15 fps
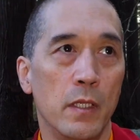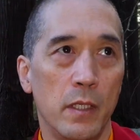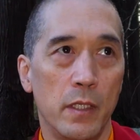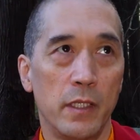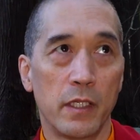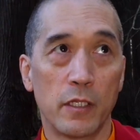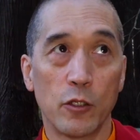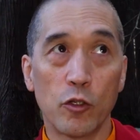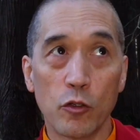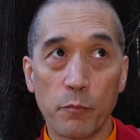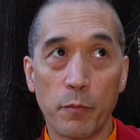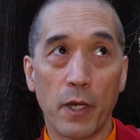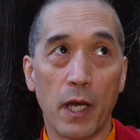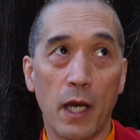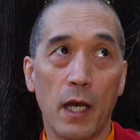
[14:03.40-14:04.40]
In the
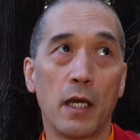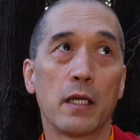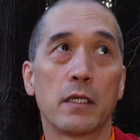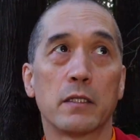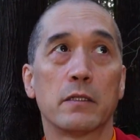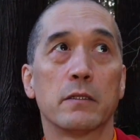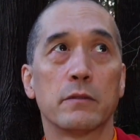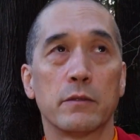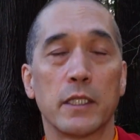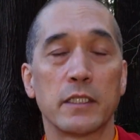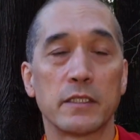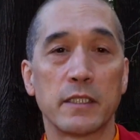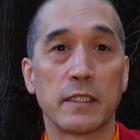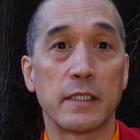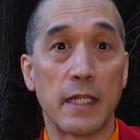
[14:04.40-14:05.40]
Gelugpa,
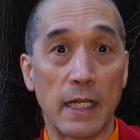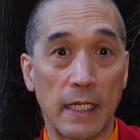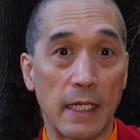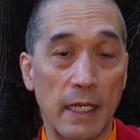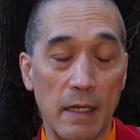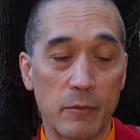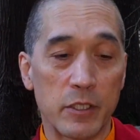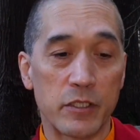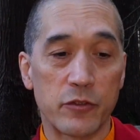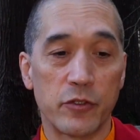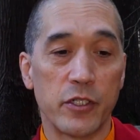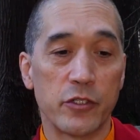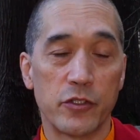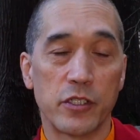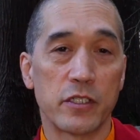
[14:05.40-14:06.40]
that's the Dalai Lama's
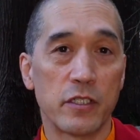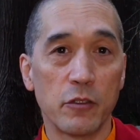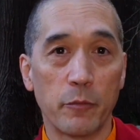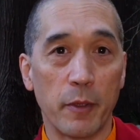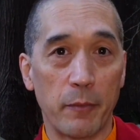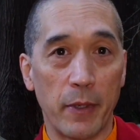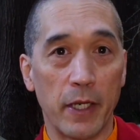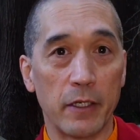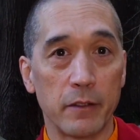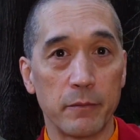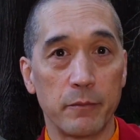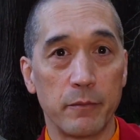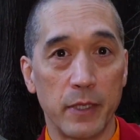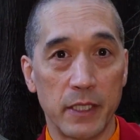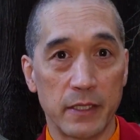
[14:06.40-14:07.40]
tradition, it's a little bit better
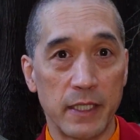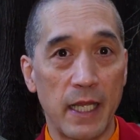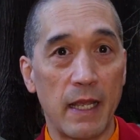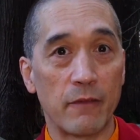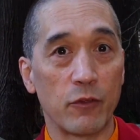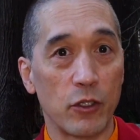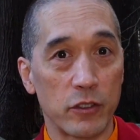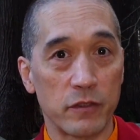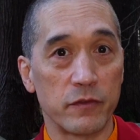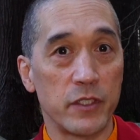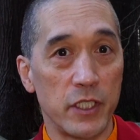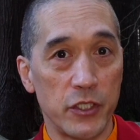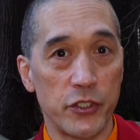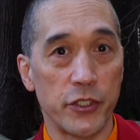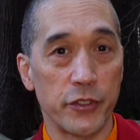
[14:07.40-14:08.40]
because they have lots of
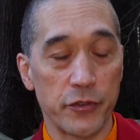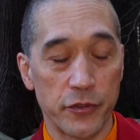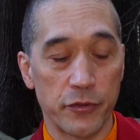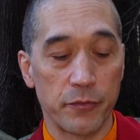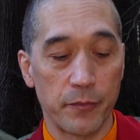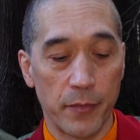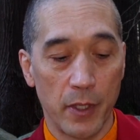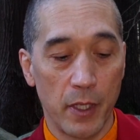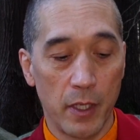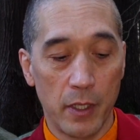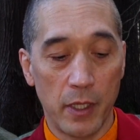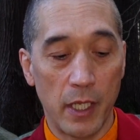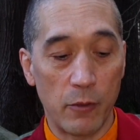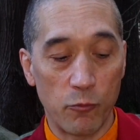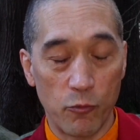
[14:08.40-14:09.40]
teachings.
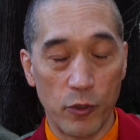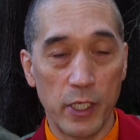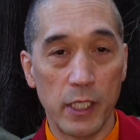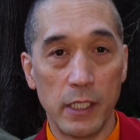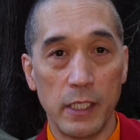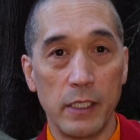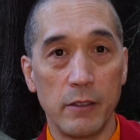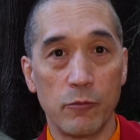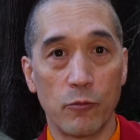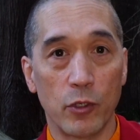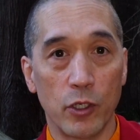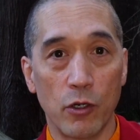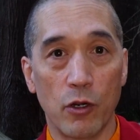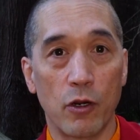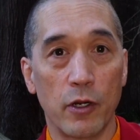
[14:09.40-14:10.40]
They really
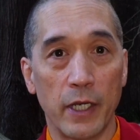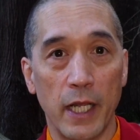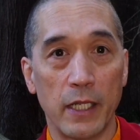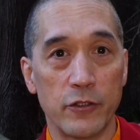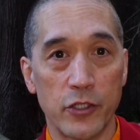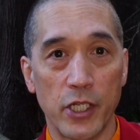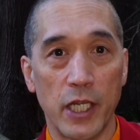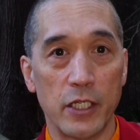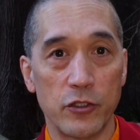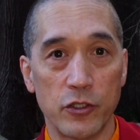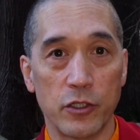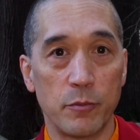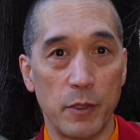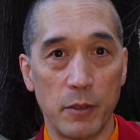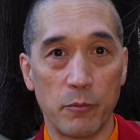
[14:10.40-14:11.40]
regard
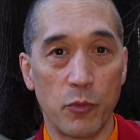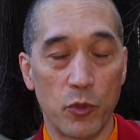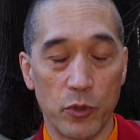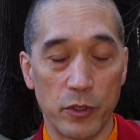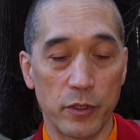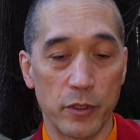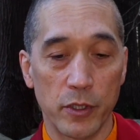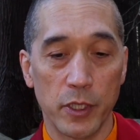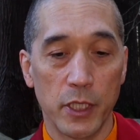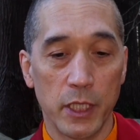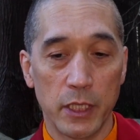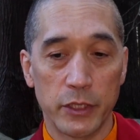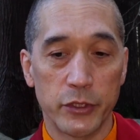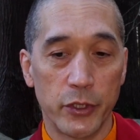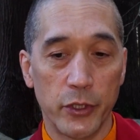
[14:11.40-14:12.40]
education to be important.
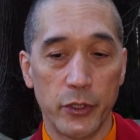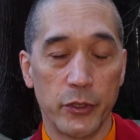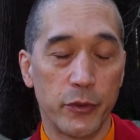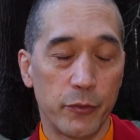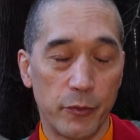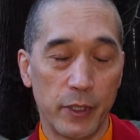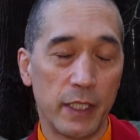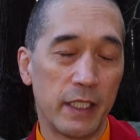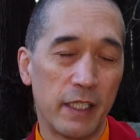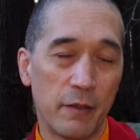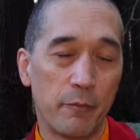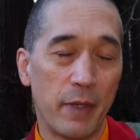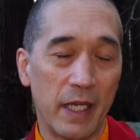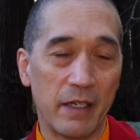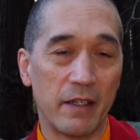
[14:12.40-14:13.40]
So really, they're
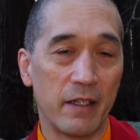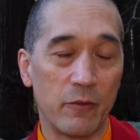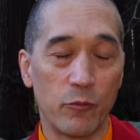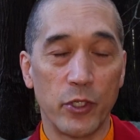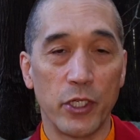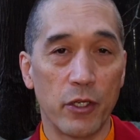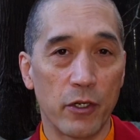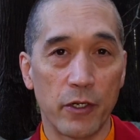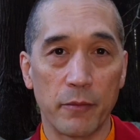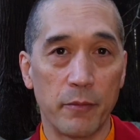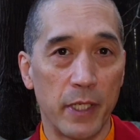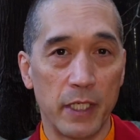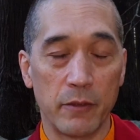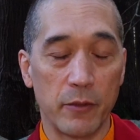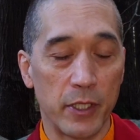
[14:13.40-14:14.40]
better than we are in
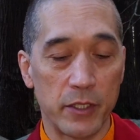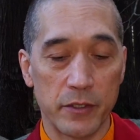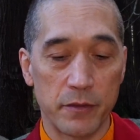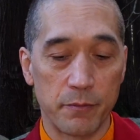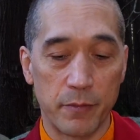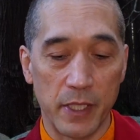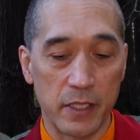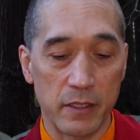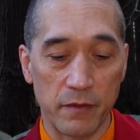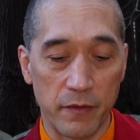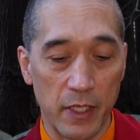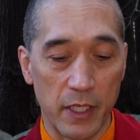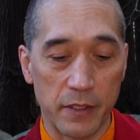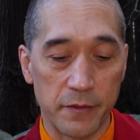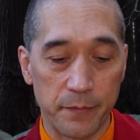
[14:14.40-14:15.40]
many ways because of
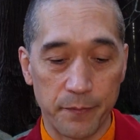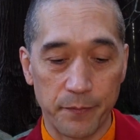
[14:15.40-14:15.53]
that.